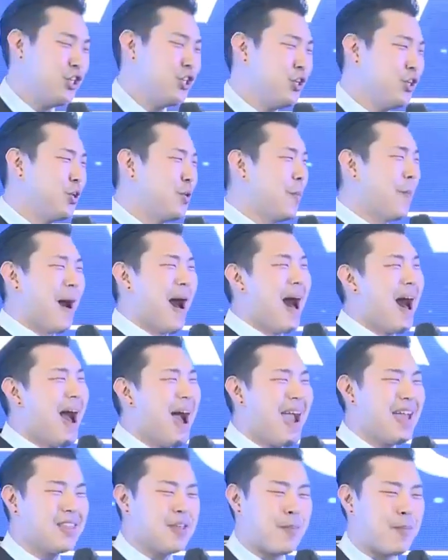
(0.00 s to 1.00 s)
you
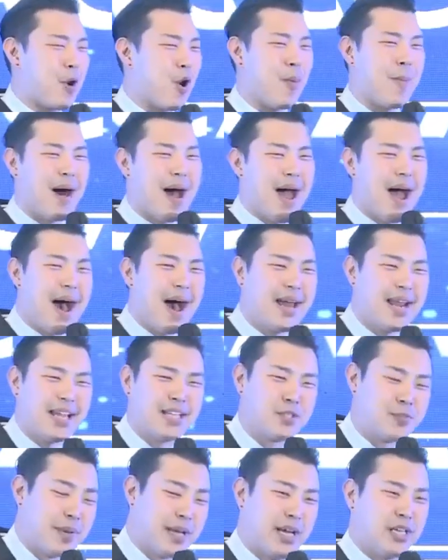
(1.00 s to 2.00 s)
buy the
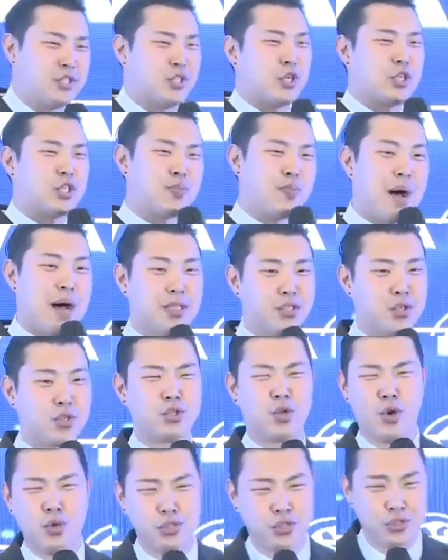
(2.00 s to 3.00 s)
probiotics because your sponsor
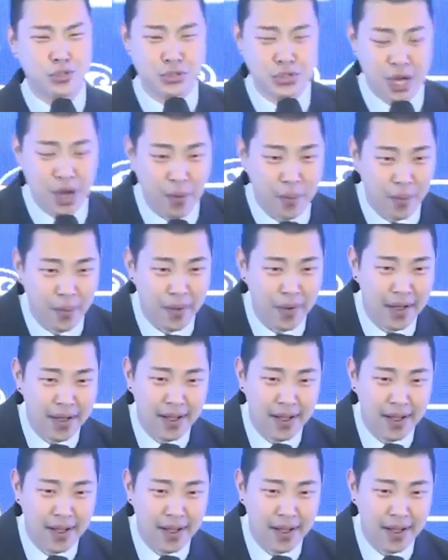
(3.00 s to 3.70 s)
told you so?